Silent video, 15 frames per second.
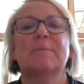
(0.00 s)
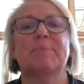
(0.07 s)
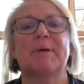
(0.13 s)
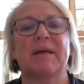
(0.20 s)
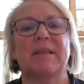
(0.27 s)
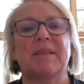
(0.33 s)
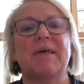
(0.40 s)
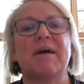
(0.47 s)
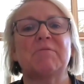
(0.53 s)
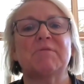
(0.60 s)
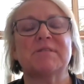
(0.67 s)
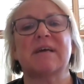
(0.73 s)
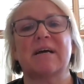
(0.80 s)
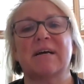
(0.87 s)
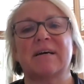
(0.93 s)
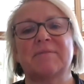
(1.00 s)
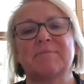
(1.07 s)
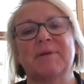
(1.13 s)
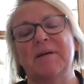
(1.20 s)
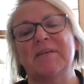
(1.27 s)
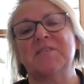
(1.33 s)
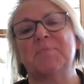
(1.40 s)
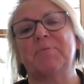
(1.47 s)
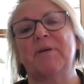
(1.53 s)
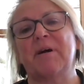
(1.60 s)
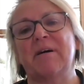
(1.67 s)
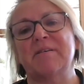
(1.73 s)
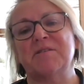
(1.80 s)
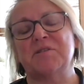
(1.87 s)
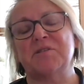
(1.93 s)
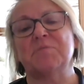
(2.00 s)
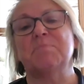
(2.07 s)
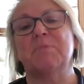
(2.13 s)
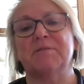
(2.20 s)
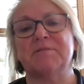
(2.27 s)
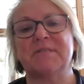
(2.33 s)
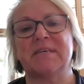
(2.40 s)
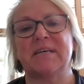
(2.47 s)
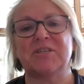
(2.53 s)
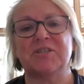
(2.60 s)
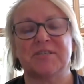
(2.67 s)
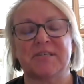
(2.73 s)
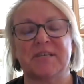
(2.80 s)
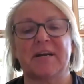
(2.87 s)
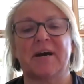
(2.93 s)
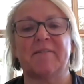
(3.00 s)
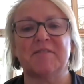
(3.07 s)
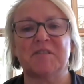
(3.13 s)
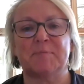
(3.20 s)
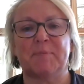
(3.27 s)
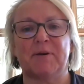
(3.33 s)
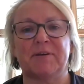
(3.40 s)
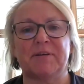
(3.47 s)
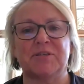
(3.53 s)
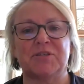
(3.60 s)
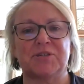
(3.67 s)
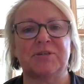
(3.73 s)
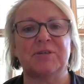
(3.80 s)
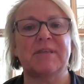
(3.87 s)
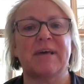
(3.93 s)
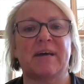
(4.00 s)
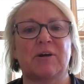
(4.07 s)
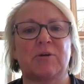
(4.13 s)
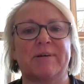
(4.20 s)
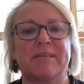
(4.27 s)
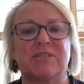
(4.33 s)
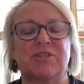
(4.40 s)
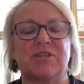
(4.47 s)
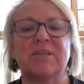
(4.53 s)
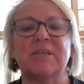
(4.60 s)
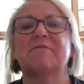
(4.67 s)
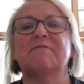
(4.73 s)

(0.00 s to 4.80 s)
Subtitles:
But that was a surprise to most teachers that I've spoken to, that question.